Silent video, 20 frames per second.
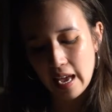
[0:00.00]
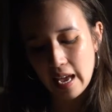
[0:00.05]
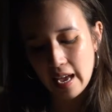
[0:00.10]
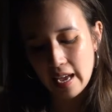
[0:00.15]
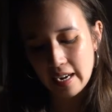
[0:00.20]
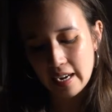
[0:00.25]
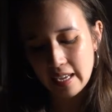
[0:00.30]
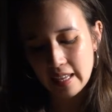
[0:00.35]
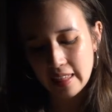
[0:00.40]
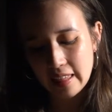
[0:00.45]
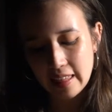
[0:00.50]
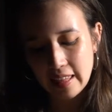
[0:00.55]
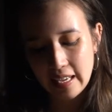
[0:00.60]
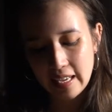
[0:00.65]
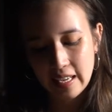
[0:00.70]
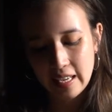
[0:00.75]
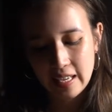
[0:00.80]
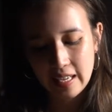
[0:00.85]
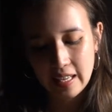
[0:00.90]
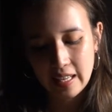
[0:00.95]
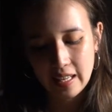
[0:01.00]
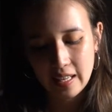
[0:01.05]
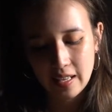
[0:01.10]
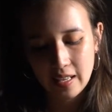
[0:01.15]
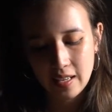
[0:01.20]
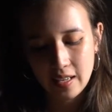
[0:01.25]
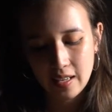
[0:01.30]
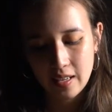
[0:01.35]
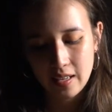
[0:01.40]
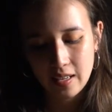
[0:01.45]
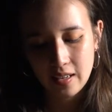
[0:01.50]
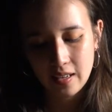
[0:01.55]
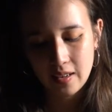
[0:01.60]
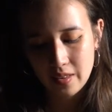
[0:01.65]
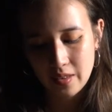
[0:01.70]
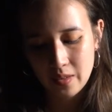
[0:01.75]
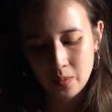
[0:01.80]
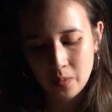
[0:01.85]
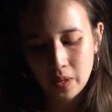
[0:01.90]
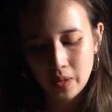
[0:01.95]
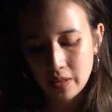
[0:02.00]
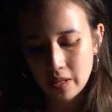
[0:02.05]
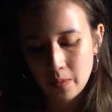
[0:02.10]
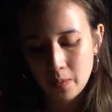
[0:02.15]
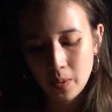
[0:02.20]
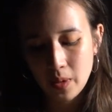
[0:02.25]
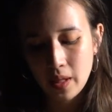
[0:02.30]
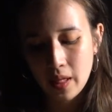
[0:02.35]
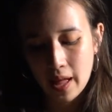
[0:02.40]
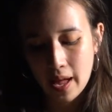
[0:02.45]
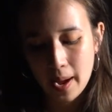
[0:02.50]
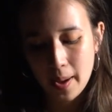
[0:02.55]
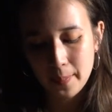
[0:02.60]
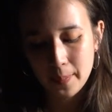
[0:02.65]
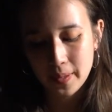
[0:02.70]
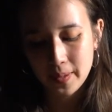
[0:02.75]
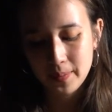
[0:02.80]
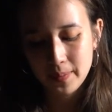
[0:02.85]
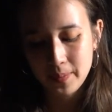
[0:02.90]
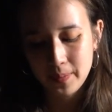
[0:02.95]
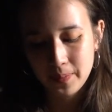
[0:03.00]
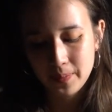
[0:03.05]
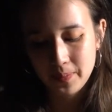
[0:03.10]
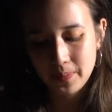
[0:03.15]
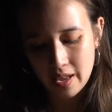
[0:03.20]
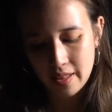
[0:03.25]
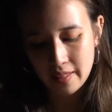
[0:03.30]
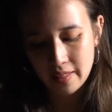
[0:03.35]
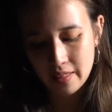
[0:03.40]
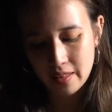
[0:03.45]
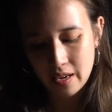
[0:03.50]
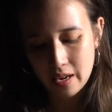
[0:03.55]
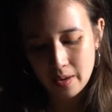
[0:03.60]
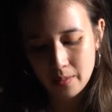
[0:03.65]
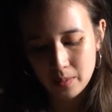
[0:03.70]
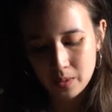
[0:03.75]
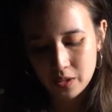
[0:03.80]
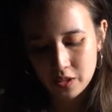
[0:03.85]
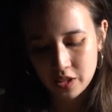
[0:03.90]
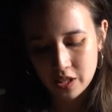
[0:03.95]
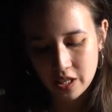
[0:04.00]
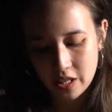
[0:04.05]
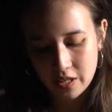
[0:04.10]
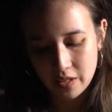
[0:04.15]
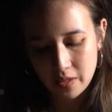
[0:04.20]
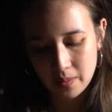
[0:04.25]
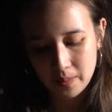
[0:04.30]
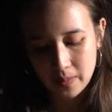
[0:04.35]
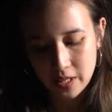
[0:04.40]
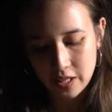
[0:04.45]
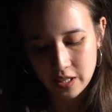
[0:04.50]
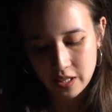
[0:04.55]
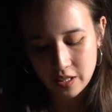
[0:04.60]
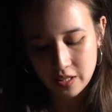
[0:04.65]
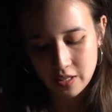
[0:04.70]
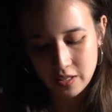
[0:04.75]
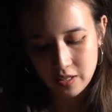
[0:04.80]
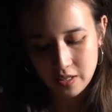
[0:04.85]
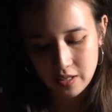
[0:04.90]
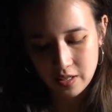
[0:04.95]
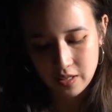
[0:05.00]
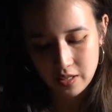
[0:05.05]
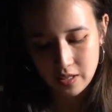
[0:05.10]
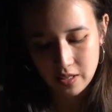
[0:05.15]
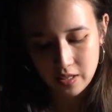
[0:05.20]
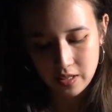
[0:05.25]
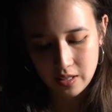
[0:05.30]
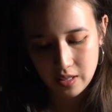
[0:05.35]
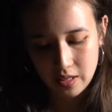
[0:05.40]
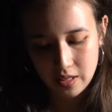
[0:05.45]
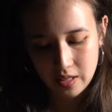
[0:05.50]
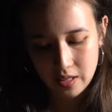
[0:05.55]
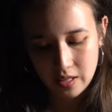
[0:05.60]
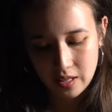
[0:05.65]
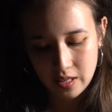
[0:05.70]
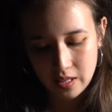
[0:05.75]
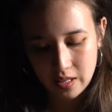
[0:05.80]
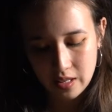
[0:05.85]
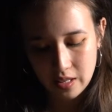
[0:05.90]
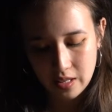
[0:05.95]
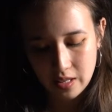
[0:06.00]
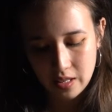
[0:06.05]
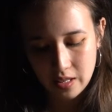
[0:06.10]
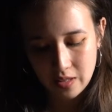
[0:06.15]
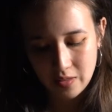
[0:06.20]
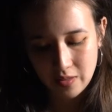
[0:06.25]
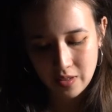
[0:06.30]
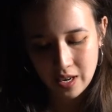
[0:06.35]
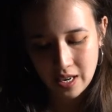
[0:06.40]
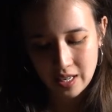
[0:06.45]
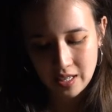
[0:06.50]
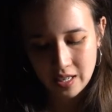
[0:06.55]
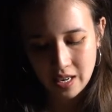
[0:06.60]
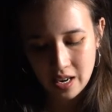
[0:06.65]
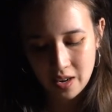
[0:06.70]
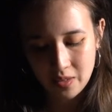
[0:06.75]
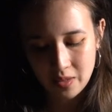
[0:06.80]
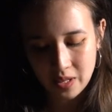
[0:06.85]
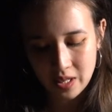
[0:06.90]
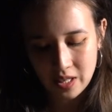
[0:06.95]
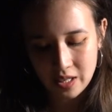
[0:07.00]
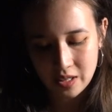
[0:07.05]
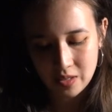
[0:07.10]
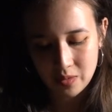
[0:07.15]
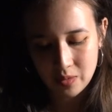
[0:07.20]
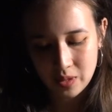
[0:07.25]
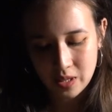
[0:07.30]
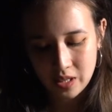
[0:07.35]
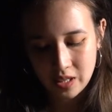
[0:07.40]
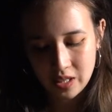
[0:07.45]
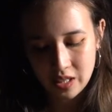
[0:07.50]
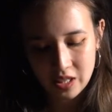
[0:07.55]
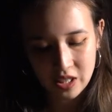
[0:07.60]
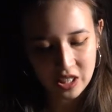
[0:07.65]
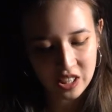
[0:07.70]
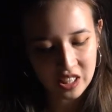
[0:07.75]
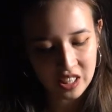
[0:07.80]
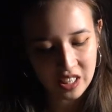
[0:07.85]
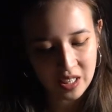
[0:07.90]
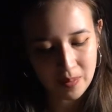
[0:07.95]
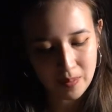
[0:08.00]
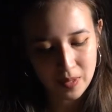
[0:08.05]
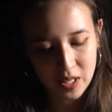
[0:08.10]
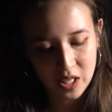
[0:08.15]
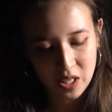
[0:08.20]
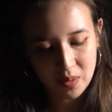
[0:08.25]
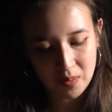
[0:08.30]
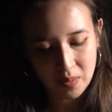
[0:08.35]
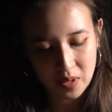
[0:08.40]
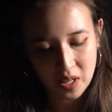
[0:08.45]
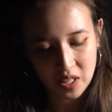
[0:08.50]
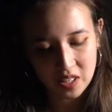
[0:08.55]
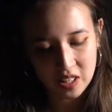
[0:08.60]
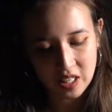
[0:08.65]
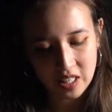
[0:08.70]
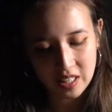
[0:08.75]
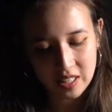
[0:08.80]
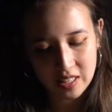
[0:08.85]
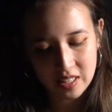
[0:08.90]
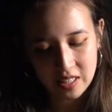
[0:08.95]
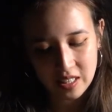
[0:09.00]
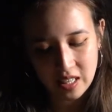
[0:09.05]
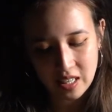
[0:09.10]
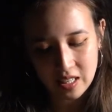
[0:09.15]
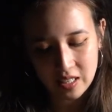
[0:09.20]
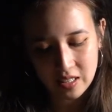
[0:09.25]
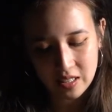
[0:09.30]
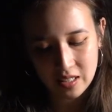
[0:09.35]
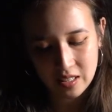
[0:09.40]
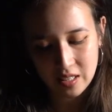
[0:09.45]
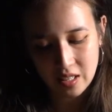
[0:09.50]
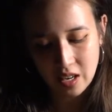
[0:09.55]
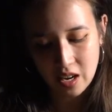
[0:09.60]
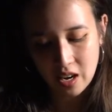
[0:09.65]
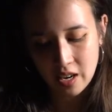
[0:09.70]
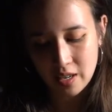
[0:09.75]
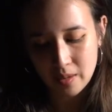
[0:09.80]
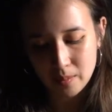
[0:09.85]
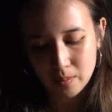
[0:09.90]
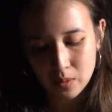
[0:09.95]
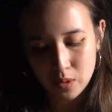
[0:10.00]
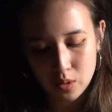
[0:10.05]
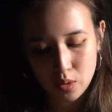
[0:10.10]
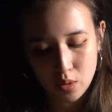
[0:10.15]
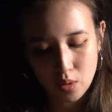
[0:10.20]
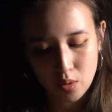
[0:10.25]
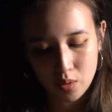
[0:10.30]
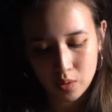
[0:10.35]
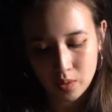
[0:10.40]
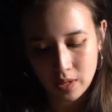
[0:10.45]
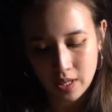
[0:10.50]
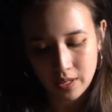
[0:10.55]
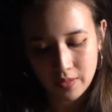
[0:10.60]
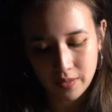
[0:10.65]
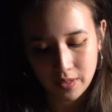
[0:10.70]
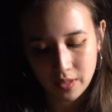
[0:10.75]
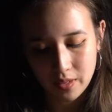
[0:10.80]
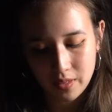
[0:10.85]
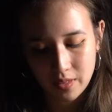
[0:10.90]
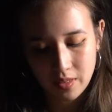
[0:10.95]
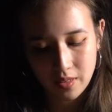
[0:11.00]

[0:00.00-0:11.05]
And I think, well, they will happen, and I will share them here. Right now, it is really just commission projects, and I am so grateful.